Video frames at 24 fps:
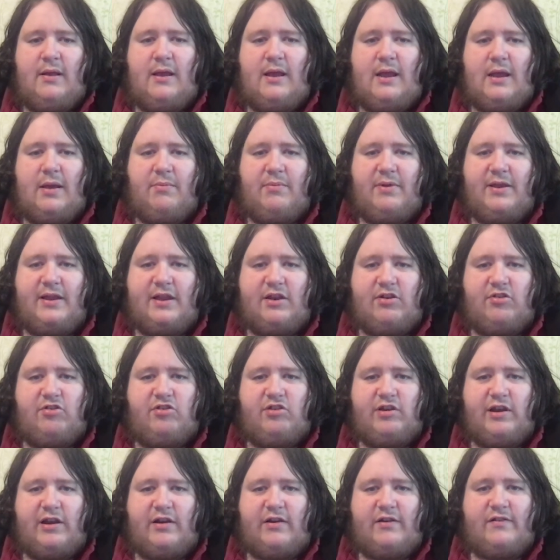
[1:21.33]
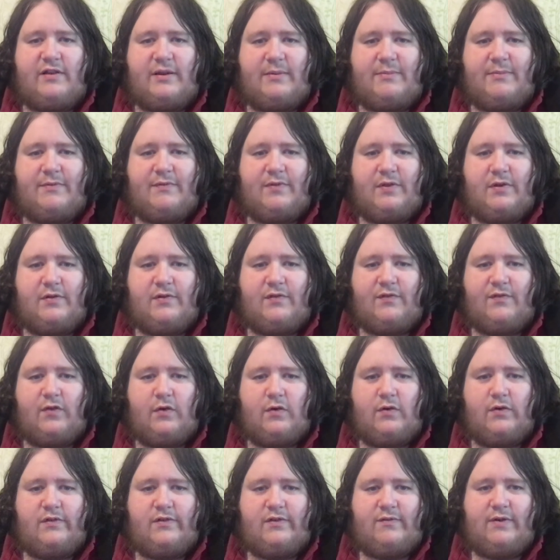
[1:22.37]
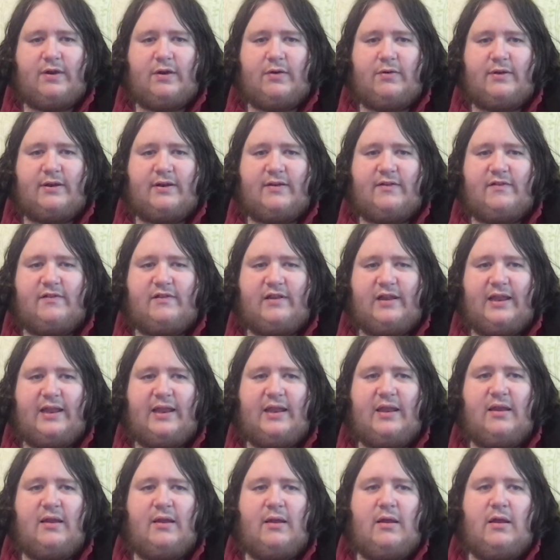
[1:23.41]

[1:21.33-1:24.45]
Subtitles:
And we can share some of those photos around and see